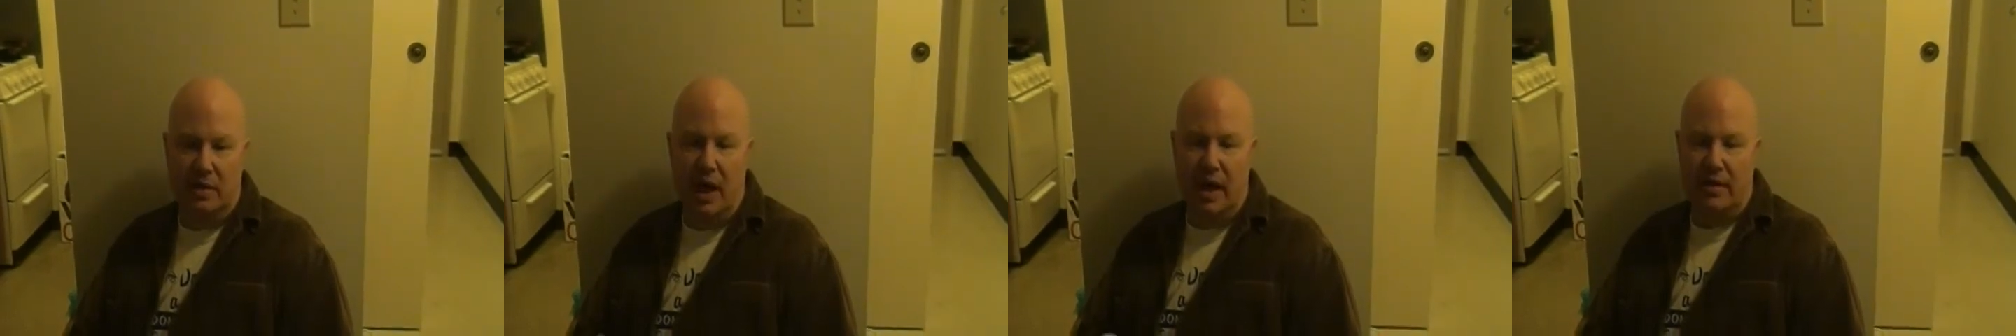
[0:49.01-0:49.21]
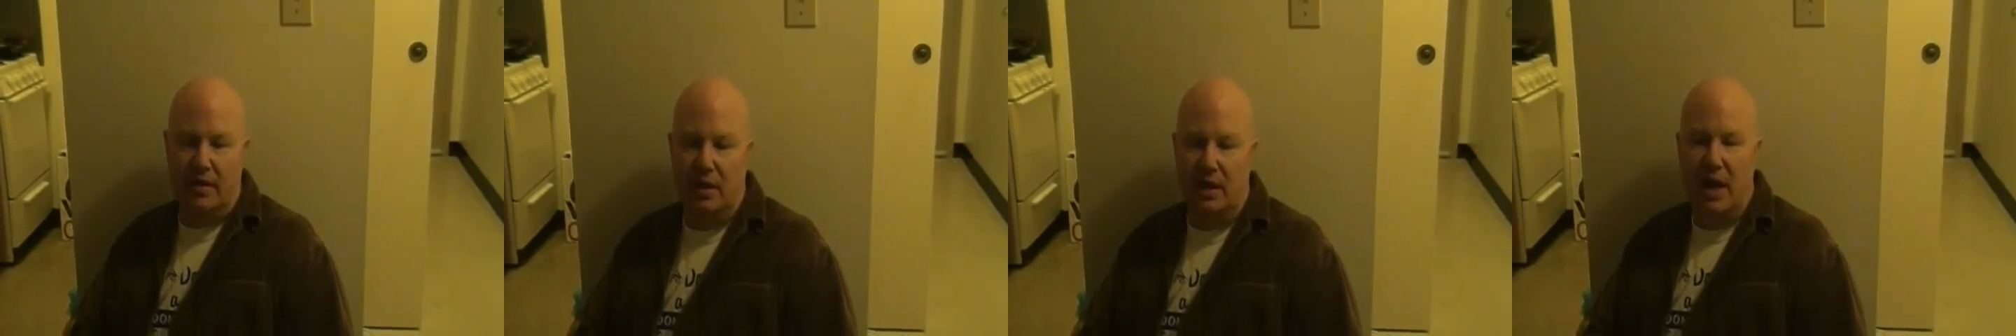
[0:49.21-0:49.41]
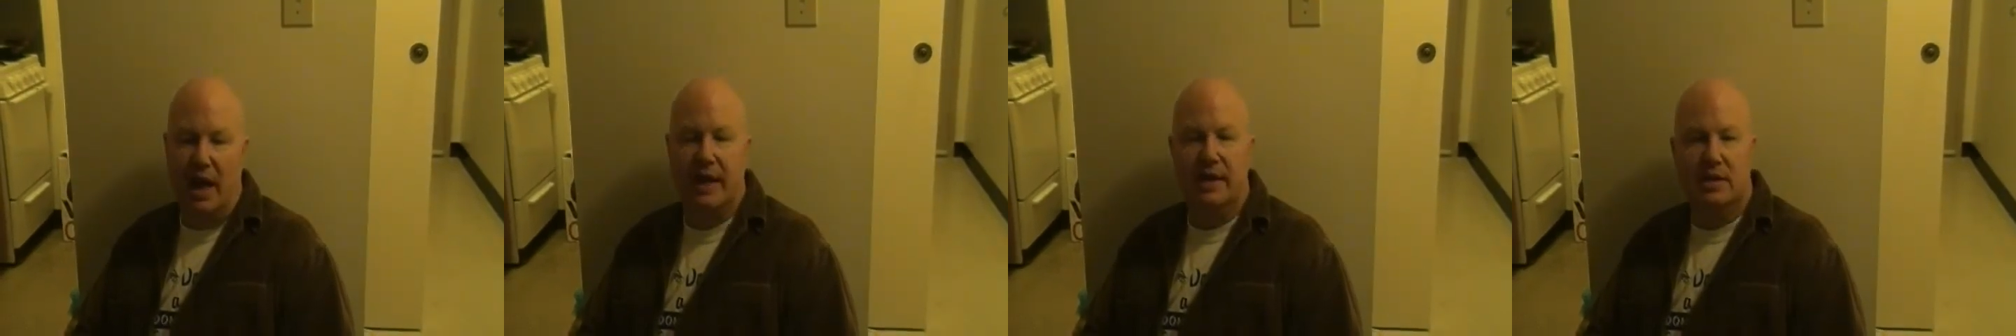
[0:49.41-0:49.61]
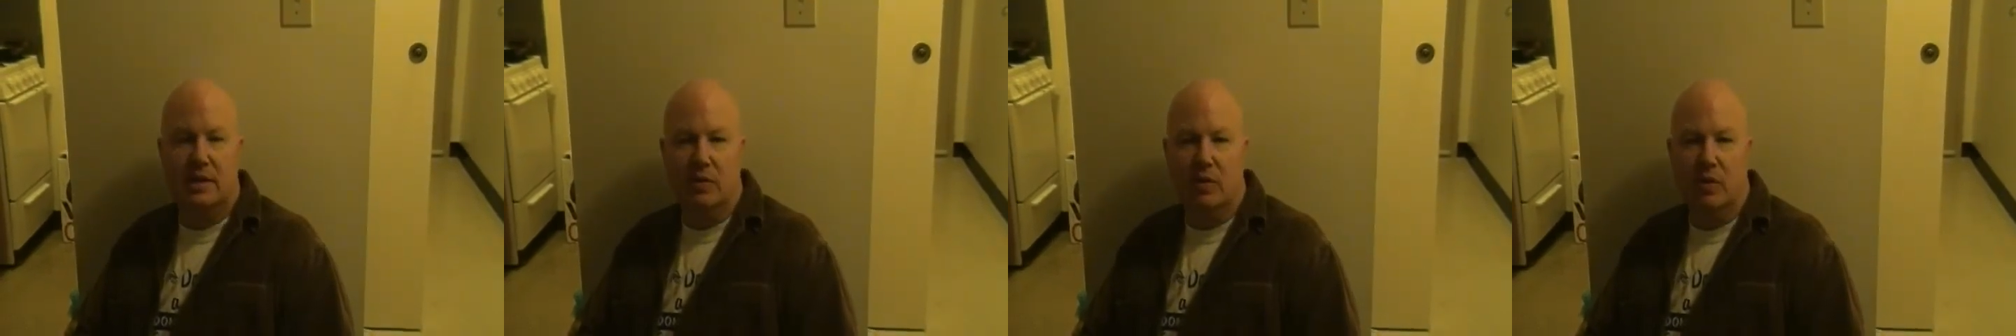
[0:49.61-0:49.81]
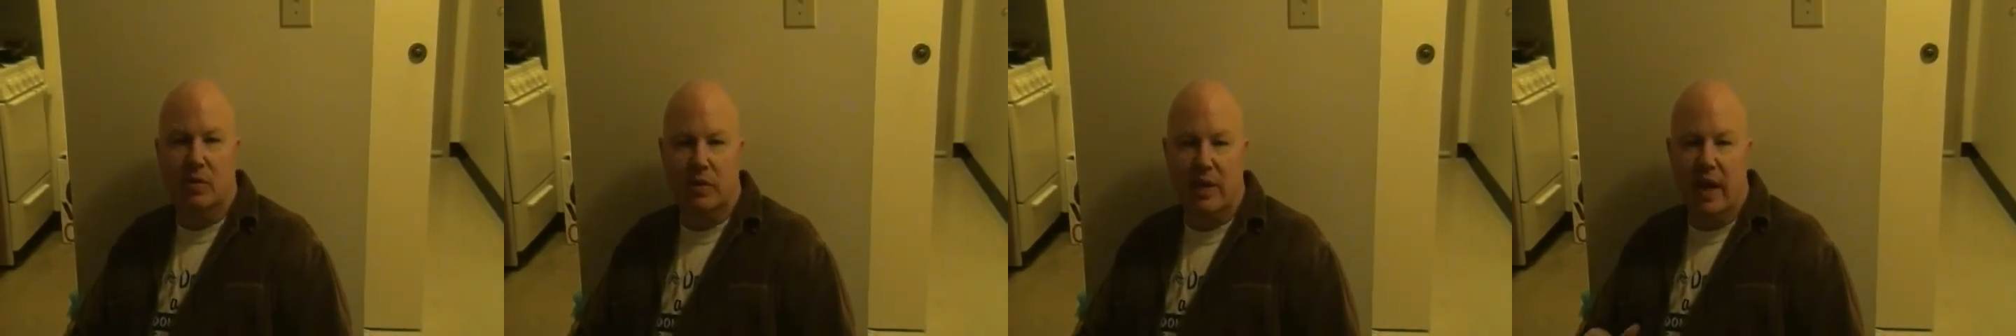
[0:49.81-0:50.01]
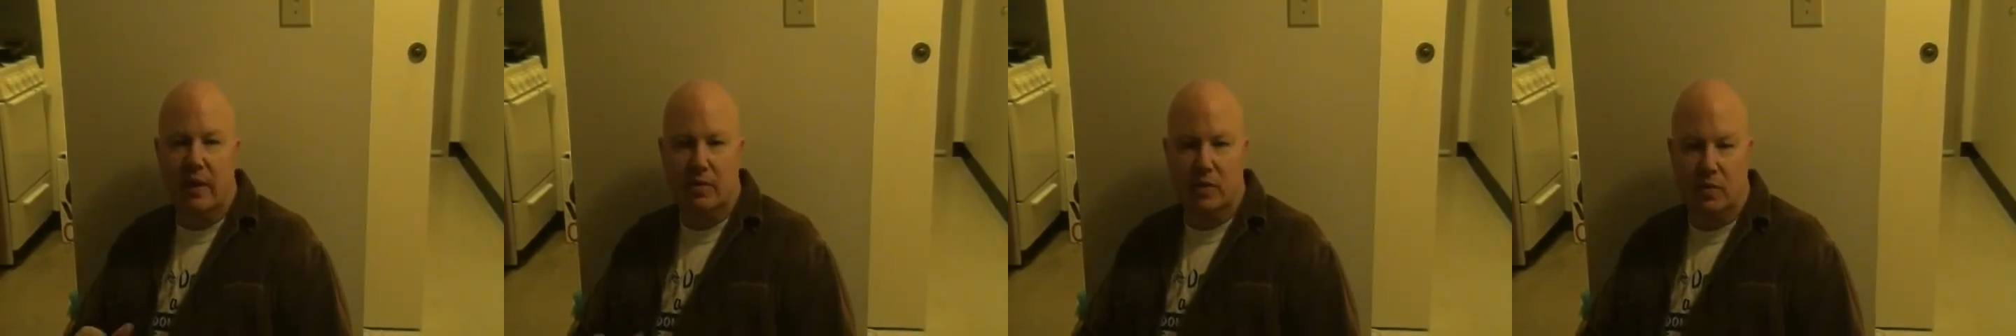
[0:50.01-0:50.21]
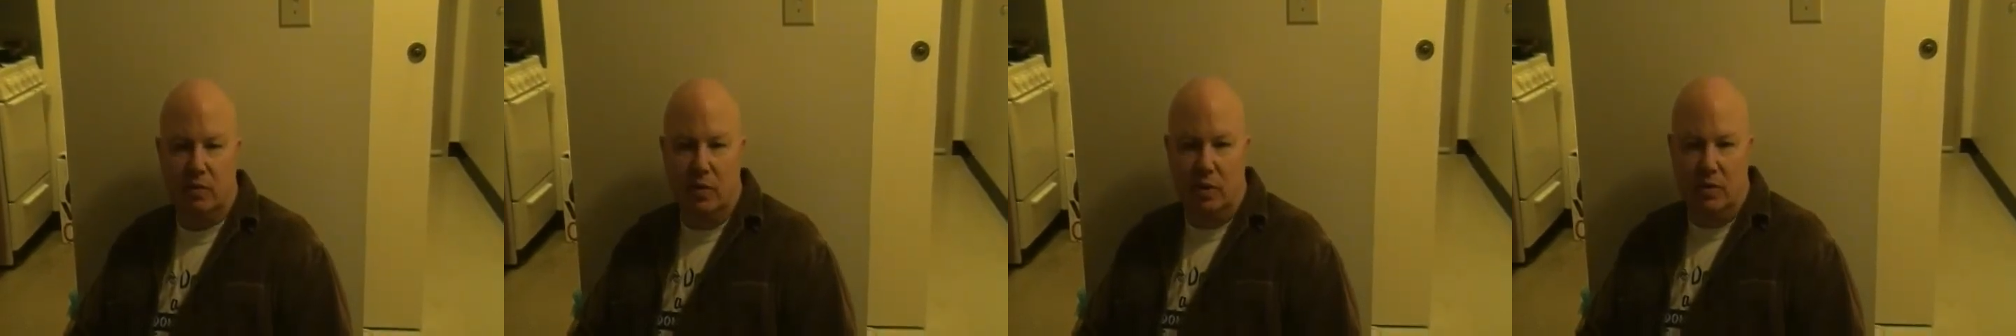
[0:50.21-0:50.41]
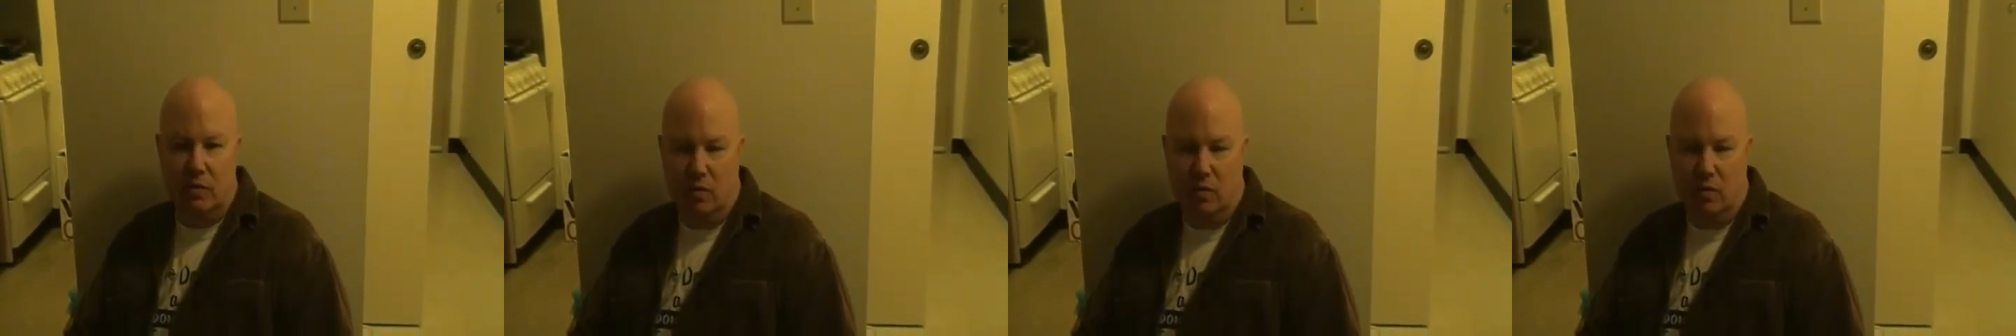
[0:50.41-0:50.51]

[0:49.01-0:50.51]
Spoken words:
Not the lines that were as